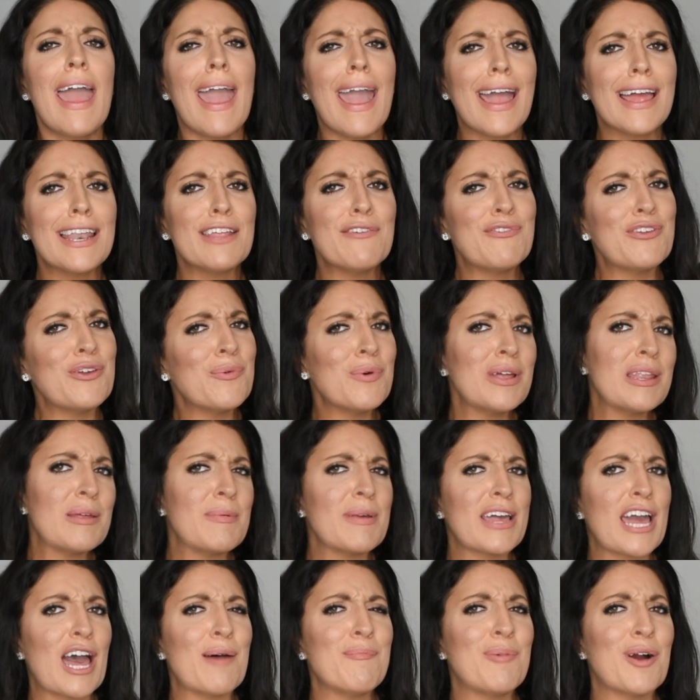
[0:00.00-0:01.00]
And if you want to
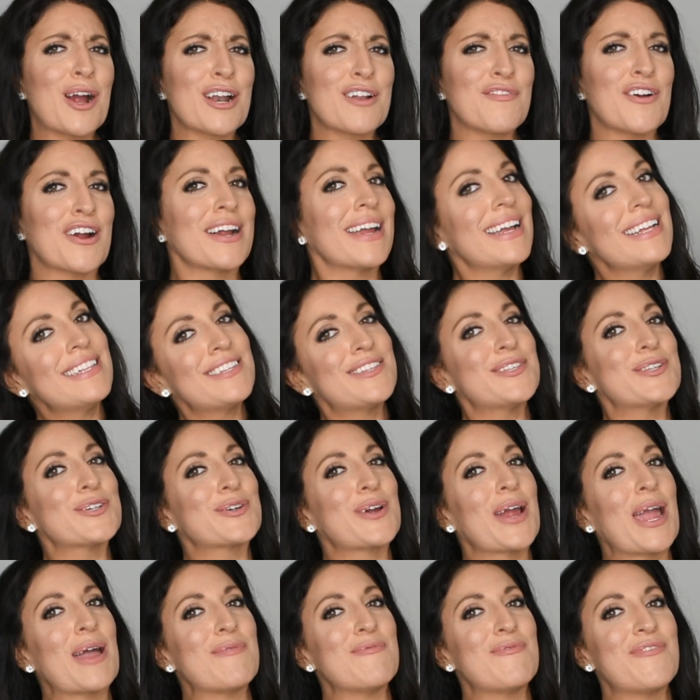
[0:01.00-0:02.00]
become part of our
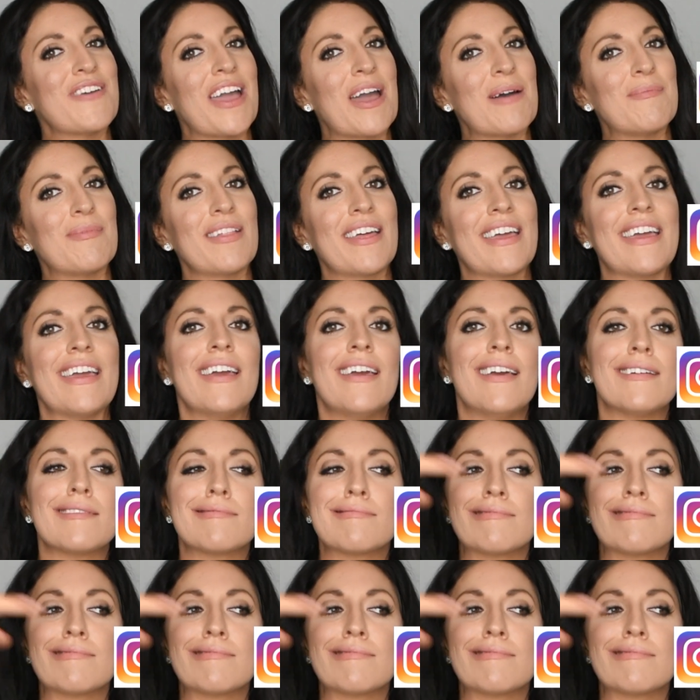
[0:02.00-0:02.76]
Instagram family,